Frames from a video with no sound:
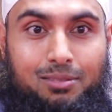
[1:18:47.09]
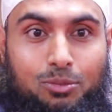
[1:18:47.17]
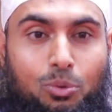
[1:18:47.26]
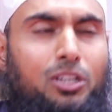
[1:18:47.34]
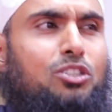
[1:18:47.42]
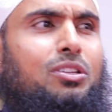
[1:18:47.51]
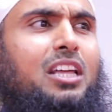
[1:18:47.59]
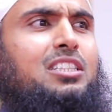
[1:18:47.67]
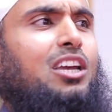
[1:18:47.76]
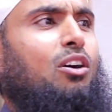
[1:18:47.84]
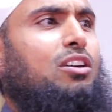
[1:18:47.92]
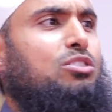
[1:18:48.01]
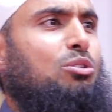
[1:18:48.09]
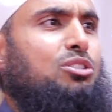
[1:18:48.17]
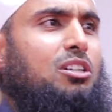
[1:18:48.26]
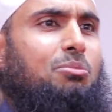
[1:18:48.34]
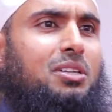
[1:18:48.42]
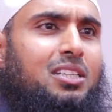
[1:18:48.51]
What do they say on
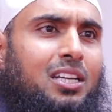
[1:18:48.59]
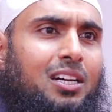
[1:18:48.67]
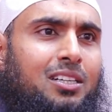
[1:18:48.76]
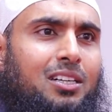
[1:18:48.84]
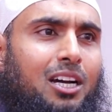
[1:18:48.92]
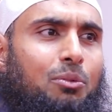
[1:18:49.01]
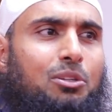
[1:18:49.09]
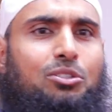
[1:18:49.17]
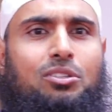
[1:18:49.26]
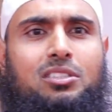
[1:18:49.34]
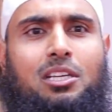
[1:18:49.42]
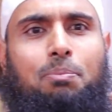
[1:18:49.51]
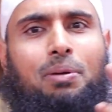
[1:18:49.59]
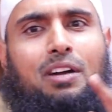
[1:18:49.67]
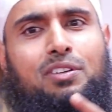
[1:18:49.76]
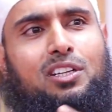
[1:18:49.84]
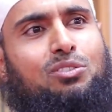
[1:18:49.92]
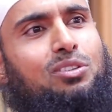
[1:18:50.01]
social media? And what do they say
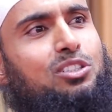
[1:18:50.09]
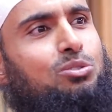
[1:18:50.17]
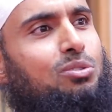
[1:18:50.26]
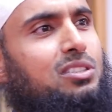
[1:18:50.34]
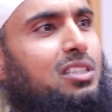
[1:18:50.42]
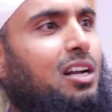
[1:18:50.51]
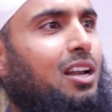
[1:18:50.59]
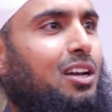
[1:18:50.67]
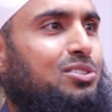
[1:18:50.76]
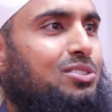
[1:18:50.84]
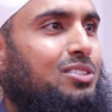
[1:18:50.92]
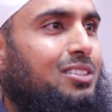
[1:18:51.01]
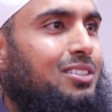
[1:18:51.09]
privately to their students in class?